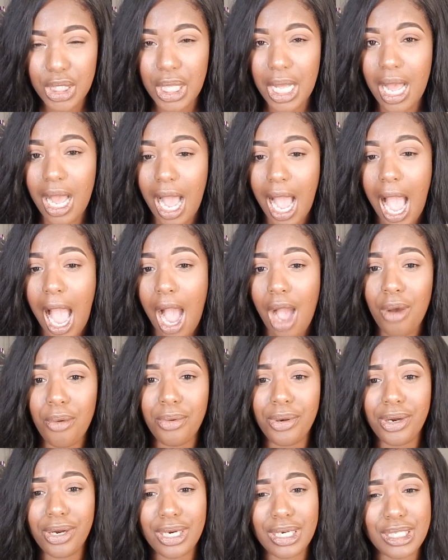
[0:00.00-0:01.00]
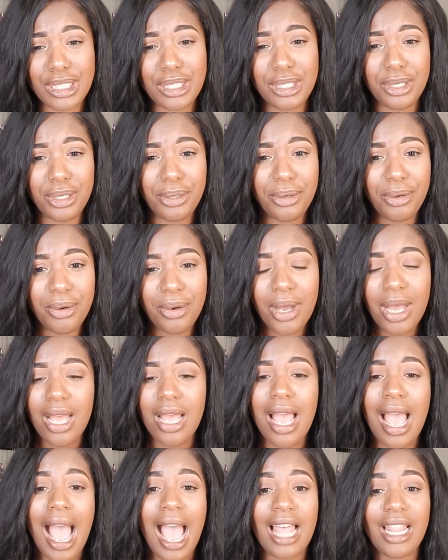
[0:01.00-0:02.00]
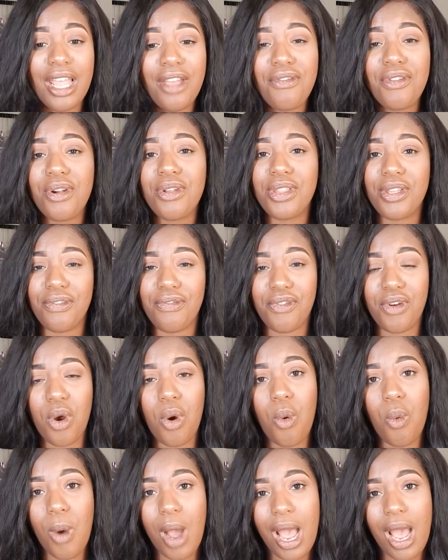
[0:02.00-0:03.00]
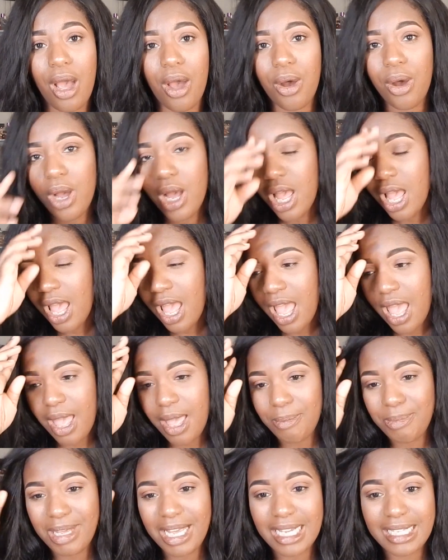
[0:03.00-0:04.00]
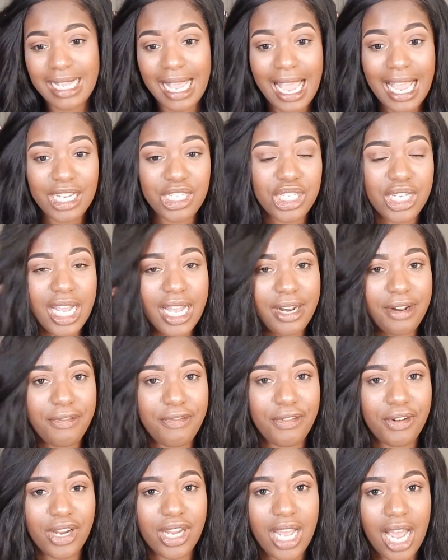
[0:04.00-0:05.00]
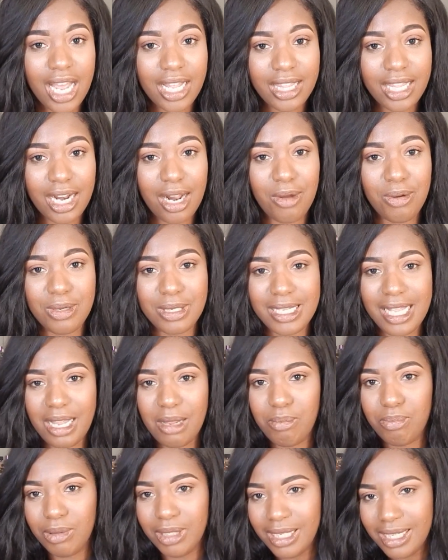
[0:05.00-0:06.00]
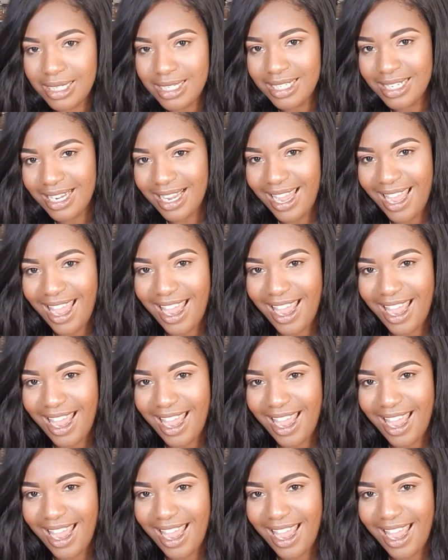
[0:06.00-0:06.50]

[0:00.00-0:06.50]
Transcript: hour or two. I left it on there for a while because I actually kind of forgot that I was like bleaching